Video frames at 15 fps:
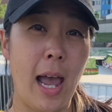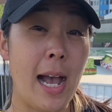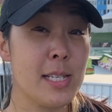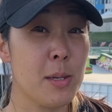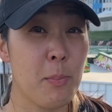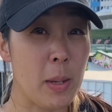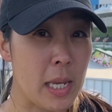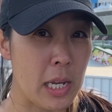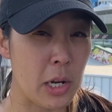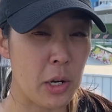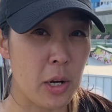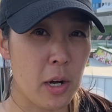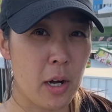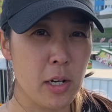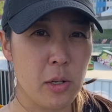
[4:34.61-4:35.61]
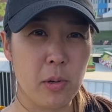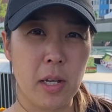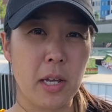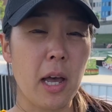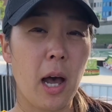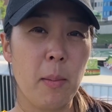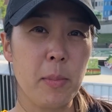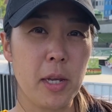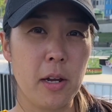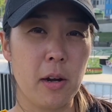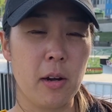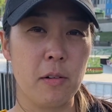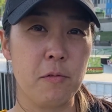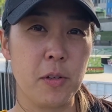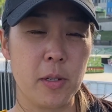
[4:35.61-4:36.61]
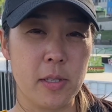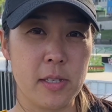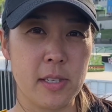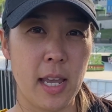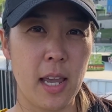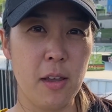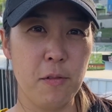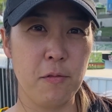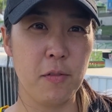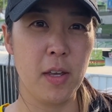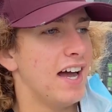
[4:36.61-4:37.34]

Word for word: as a beginner you can come here and feel safe.